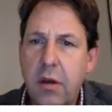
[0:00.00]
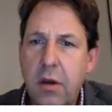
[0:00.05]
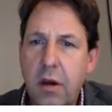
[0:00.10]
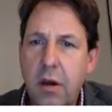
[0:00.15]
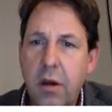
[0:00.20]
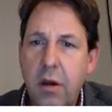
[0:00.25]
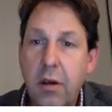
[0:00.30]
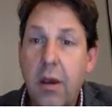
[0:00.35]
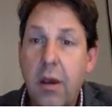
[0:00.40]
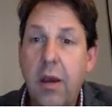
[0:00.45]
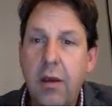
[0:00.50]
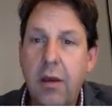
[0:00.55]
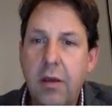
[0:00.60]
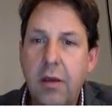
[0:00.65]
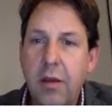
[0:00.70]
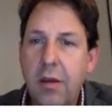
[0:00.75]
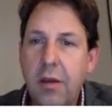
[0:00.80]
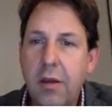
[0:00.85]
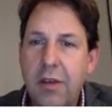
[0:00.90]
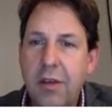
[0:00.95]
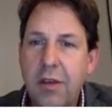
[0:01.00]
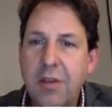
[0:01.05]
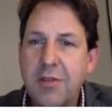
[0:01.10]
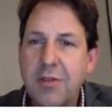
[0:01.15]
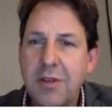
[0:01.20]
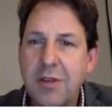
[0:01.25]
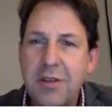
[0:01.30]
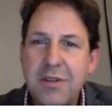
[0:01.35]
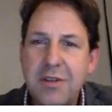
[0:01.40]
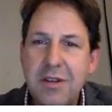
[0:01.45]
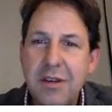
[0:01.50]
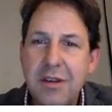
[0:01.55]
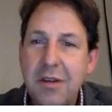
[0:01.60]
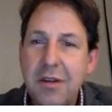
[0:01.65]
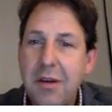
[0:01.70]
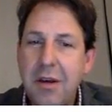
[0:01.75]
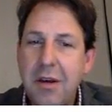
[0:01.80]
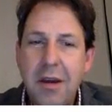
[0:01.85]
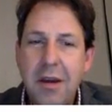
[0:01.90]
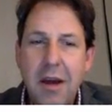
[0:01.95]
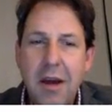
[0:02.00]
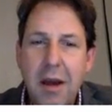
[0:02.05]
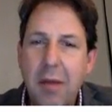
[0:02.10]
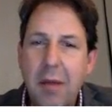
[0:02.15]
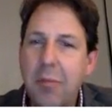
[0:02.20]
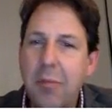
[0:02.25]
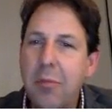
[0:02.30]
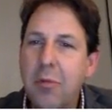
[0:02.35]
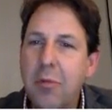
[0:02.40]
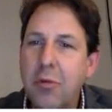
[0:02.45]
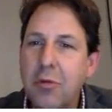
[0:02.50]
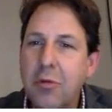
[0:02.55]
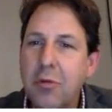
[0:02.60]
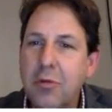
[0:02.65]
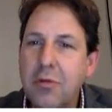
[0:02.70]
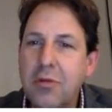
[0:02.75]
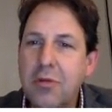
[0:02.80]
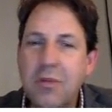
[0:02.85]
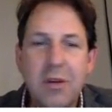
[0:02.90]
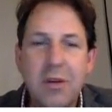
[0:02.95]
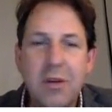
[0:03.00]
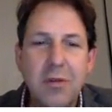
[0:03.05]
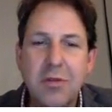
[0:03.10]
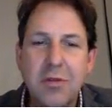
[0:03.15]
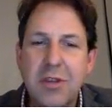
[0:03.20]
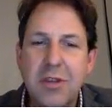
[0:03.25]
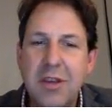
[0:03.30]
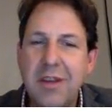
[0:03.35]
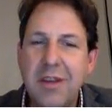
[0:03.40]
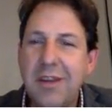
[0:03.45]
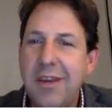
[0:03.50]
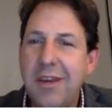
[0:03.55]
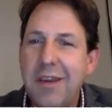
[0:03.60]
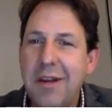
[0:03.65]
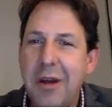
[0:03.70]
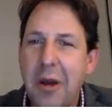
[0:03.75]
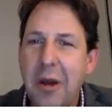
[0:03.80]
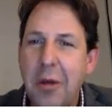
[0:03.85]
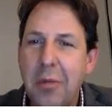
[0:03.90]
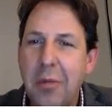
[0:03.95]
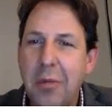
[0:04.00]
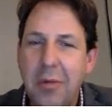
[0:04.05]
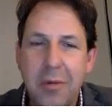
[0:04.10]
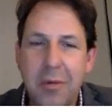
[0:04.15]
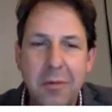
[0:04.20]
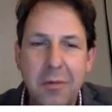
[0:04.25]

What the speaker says: Okay, thanks for listening. We'll see you again, I hope.